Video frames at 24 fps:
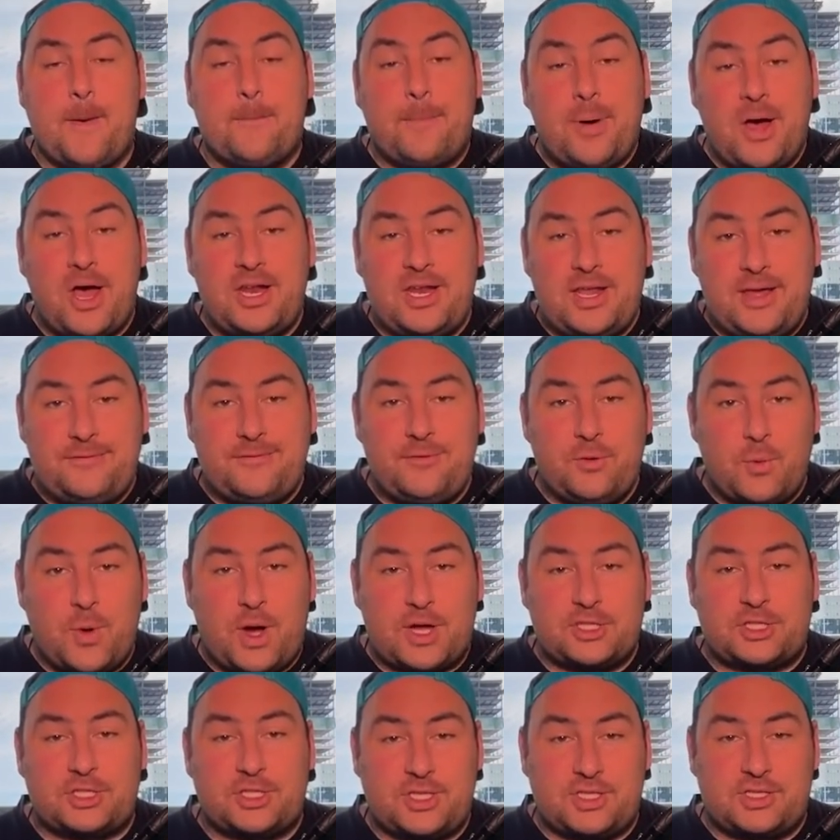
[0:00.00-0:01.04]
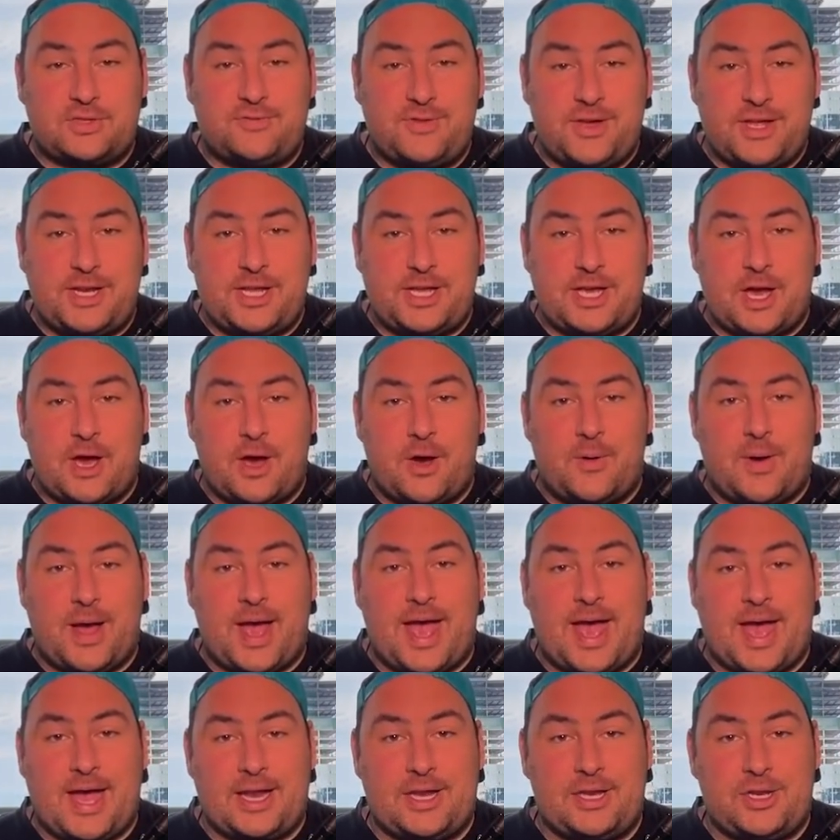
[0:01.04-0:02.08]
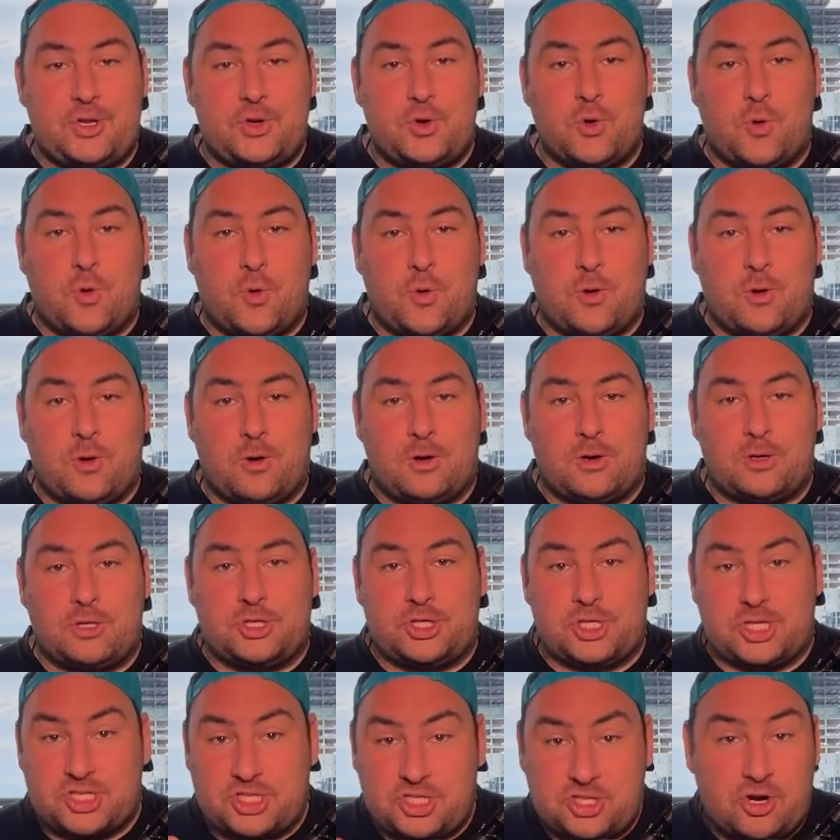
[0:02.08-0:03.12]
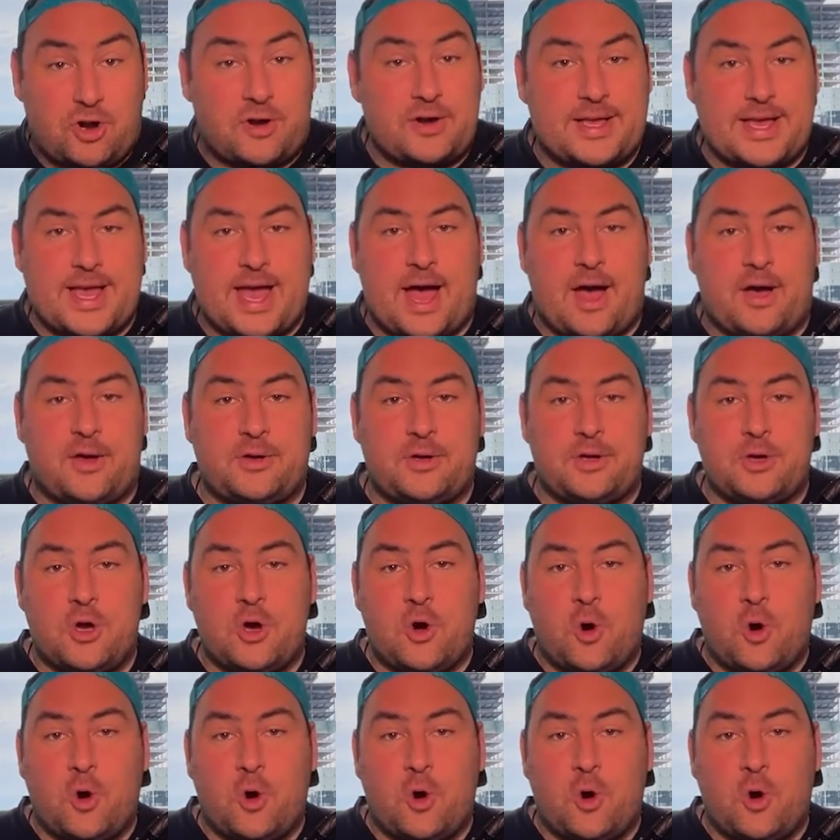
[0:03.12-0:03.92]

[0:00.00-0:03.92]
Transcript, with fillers: But if you're watching this video and you're just starting out,